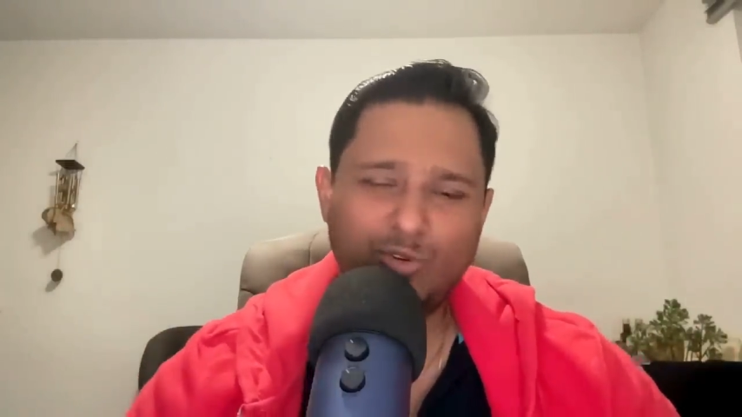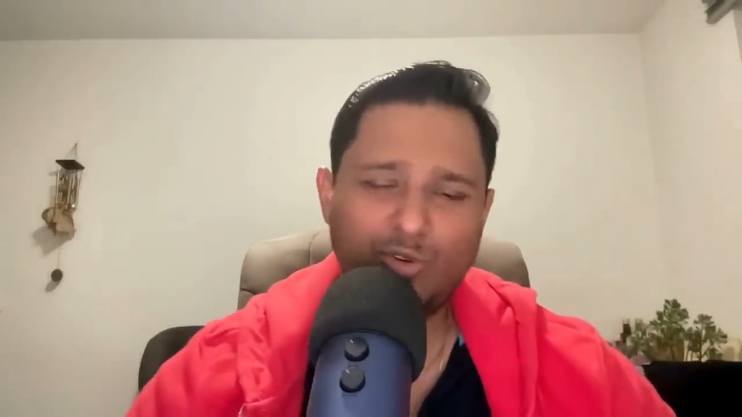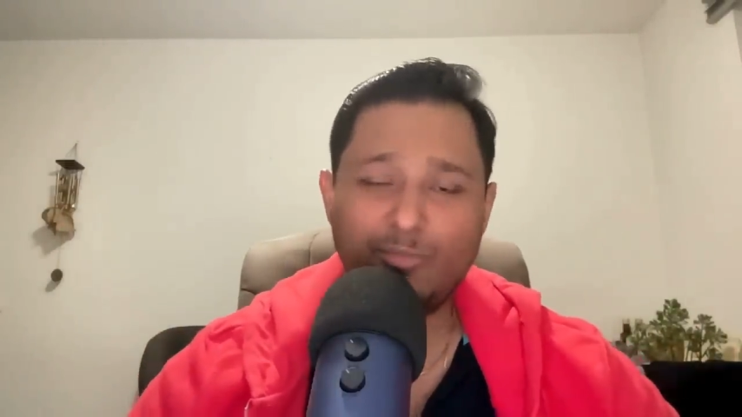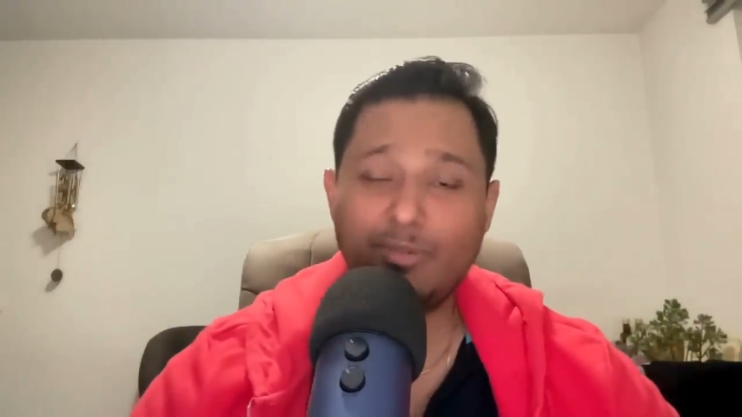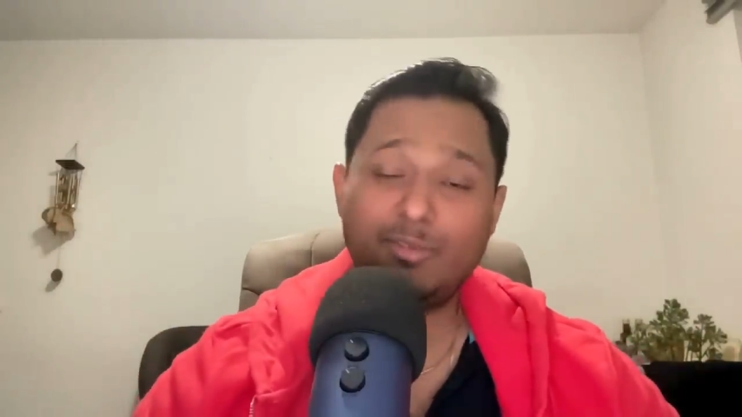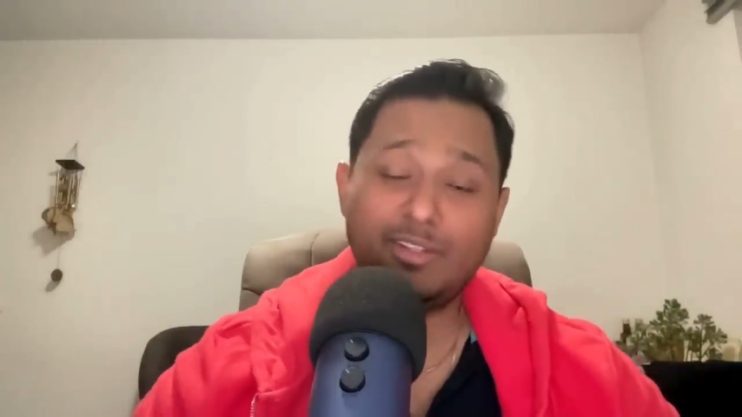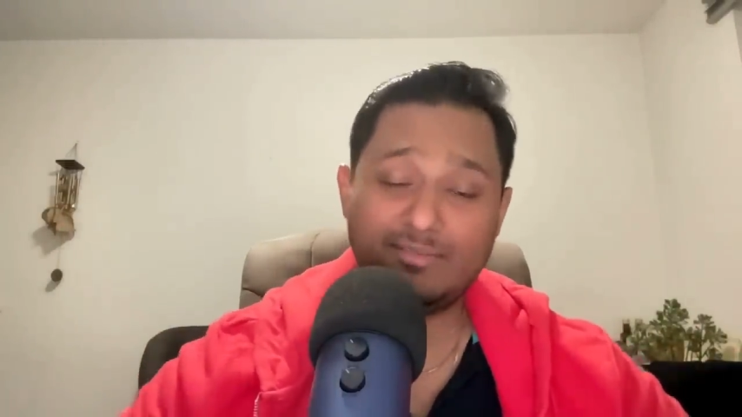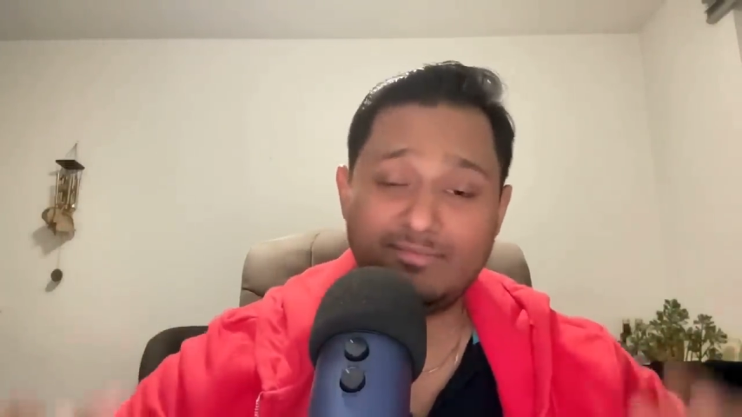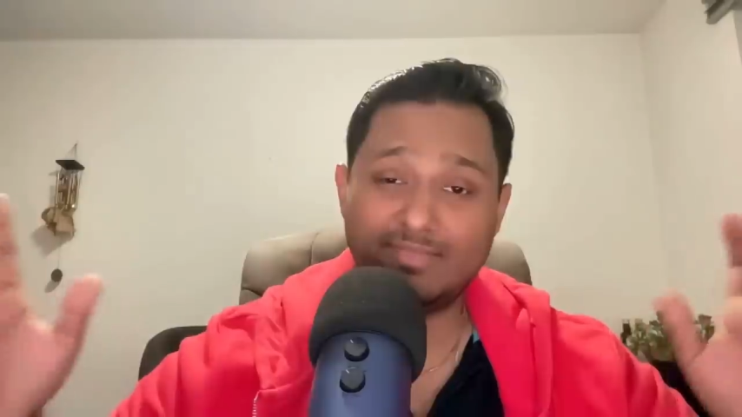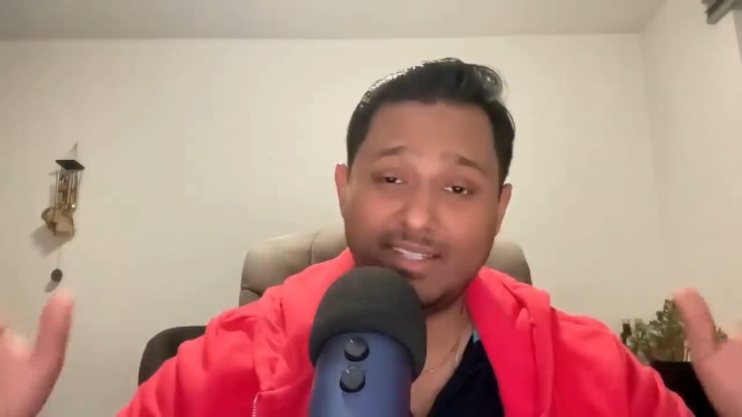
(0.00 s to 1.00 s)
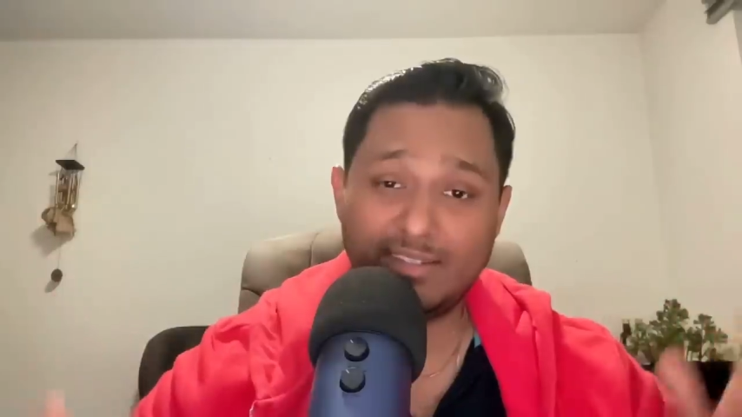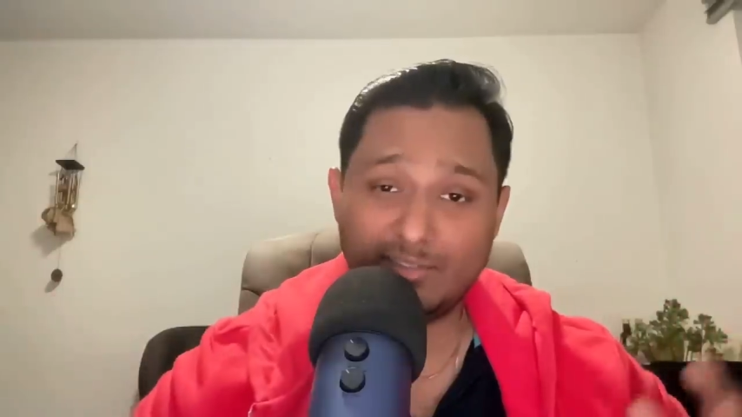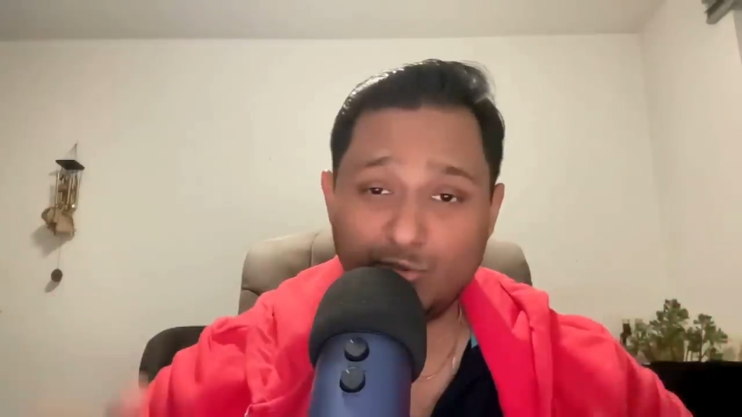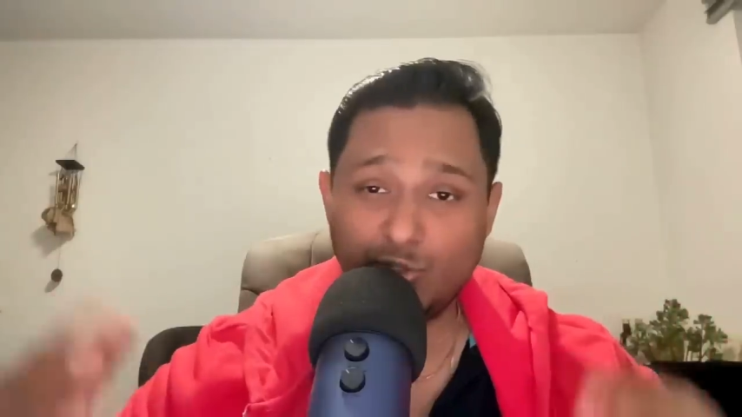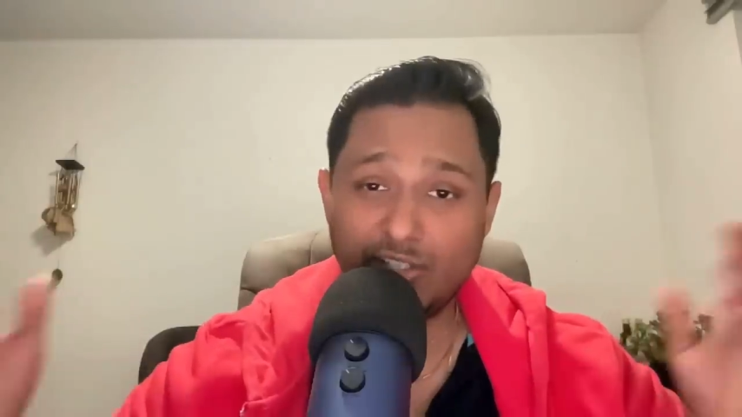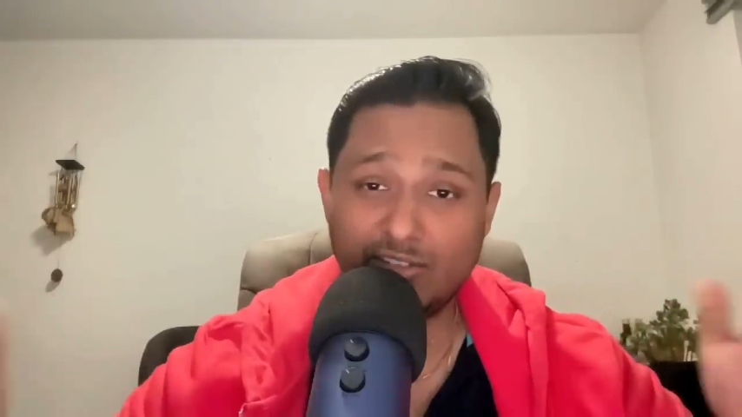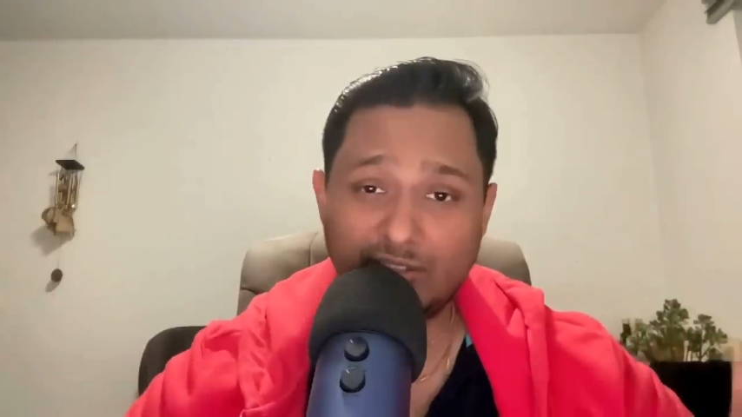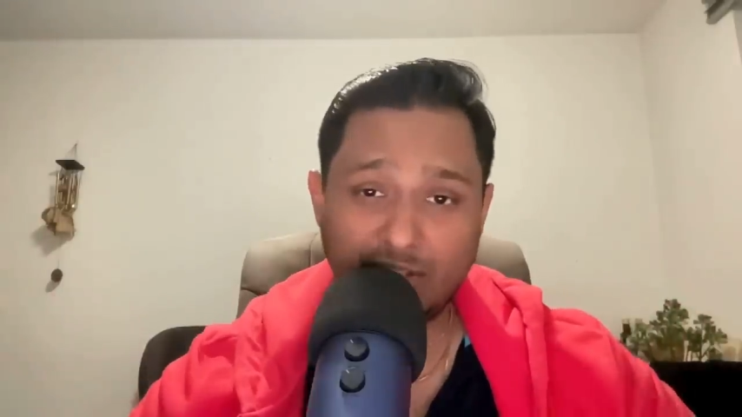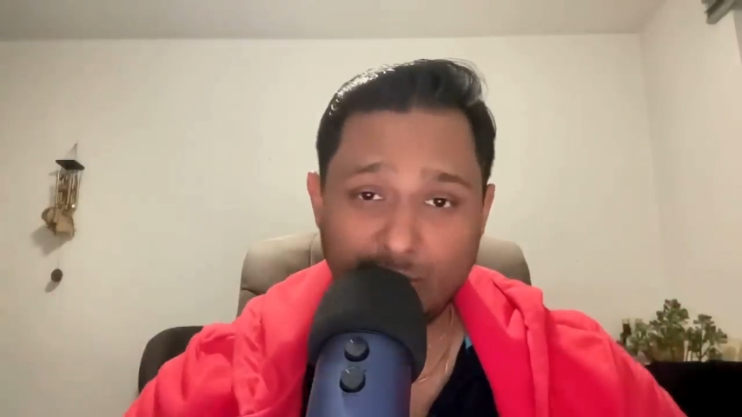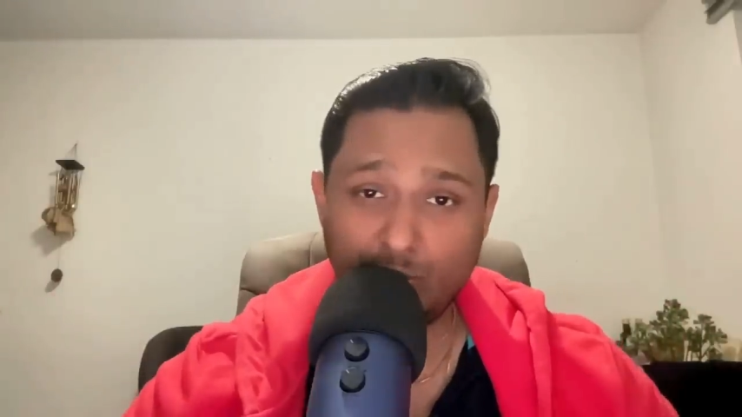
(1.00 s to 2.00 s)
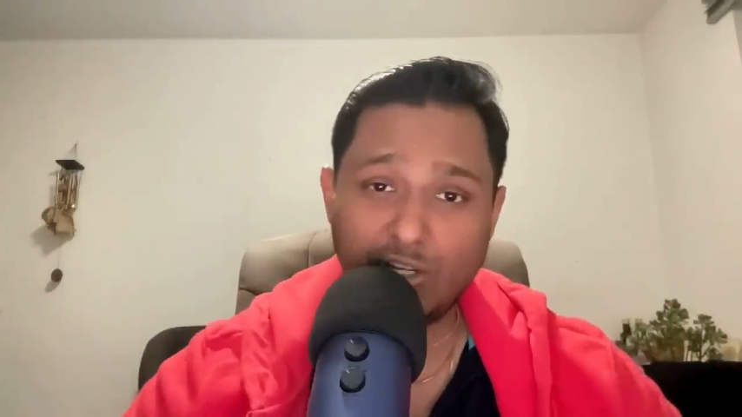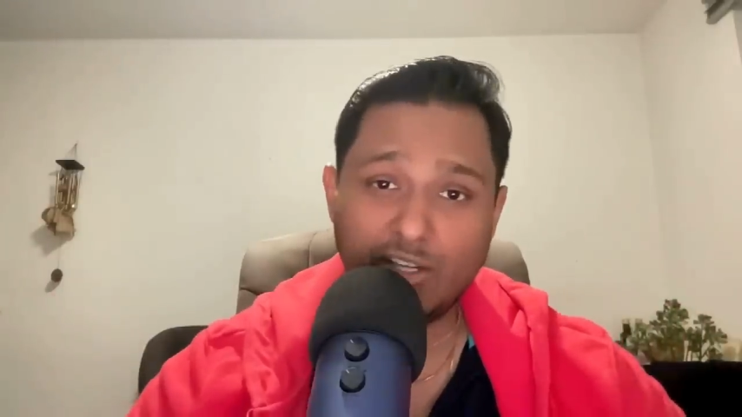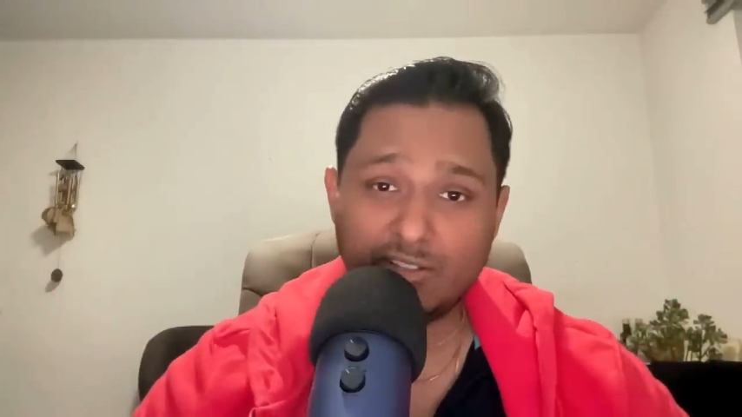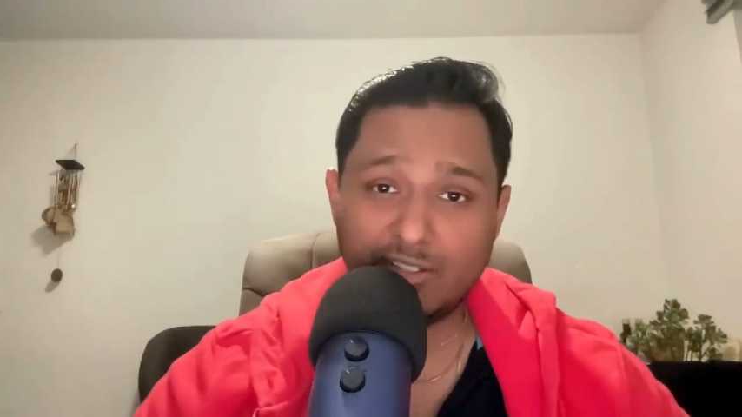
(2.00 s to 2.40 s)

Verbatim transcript: Or maybe in today's Kali Yuga,